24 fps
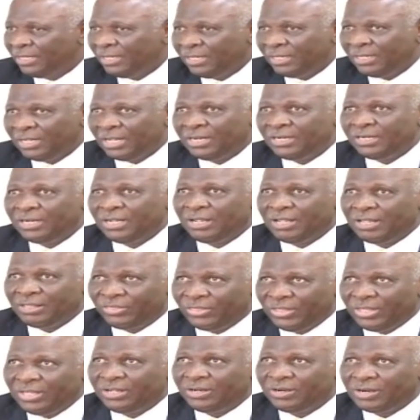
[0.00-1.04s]
And I
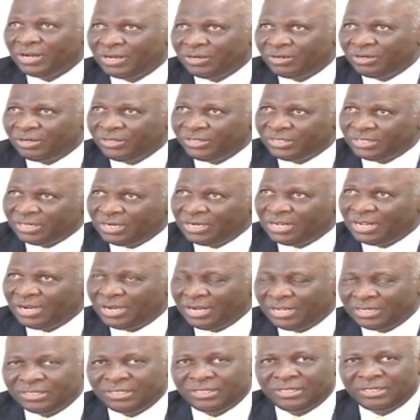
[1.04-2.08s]
think recently I
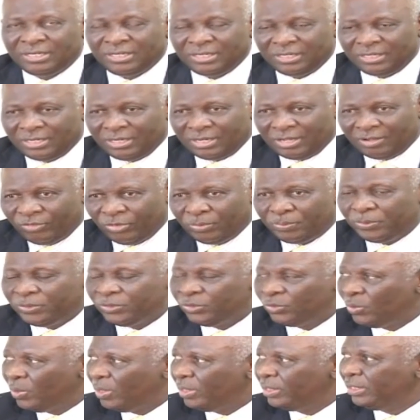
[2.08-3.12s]
learned they have
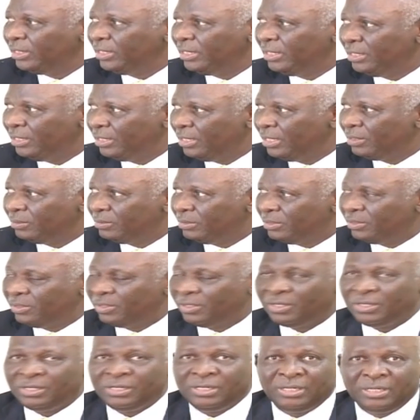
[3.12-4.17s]
opened one
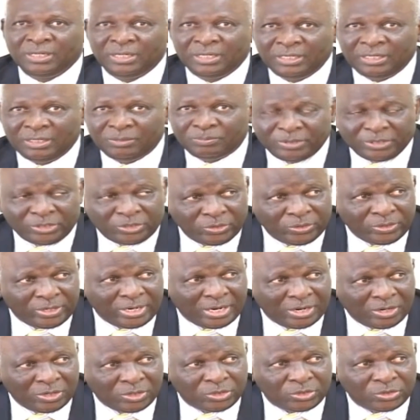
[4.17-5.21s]
in
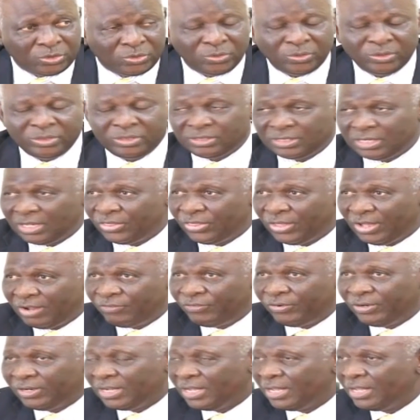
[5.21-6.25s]
Pretoria also, in South
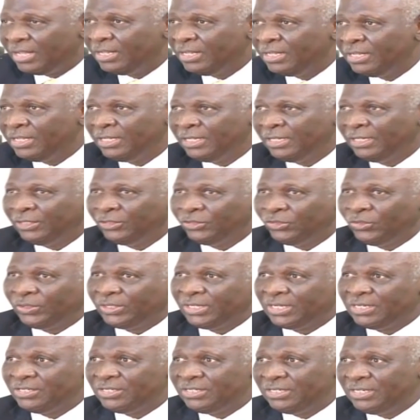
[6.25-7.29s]
Africa. So you
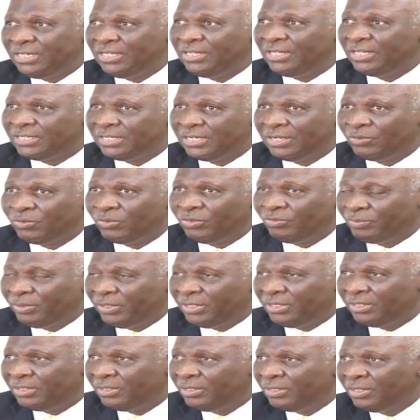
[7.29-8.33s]
can see that
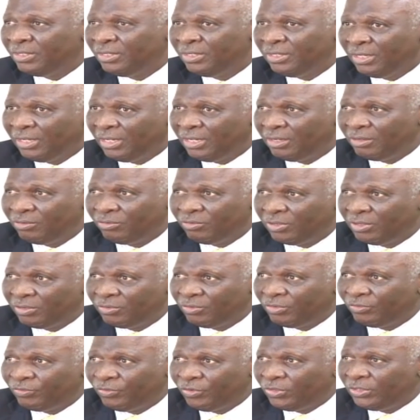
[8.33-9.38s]

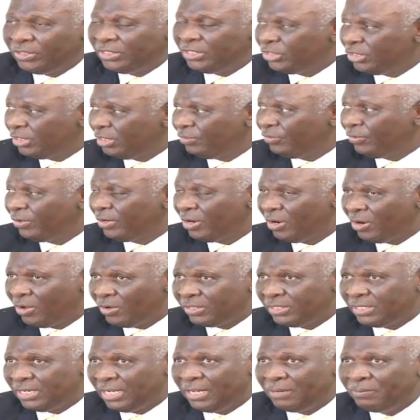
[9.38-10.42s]
we've known each other for a
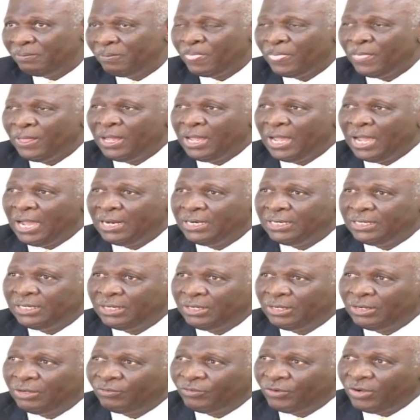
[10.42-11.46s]
long time. And
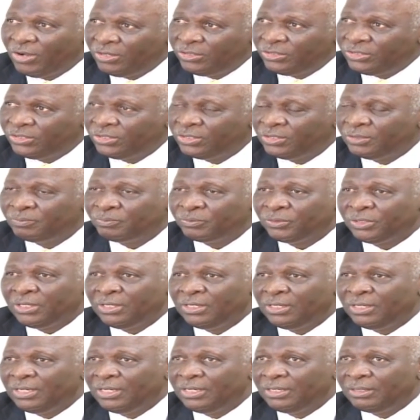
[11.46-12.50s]
of course,
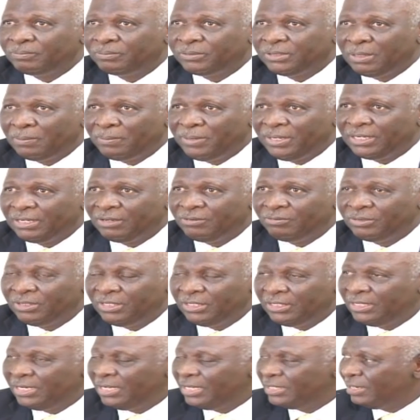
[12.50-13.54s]
Jamaican
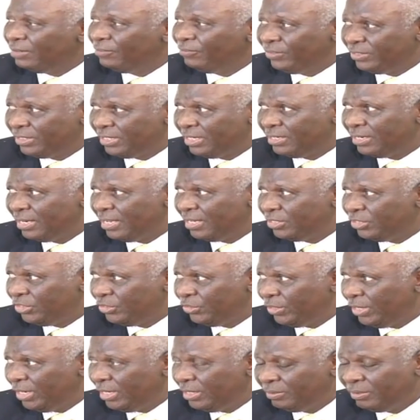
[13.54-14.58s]
leaders have visited
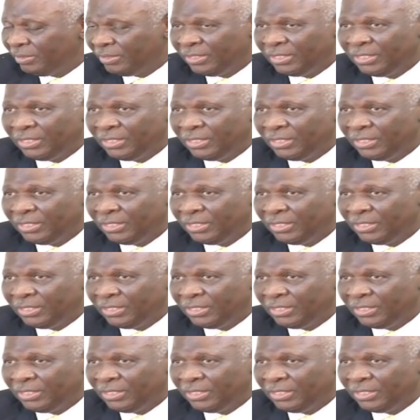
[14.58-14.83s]
Nigeria.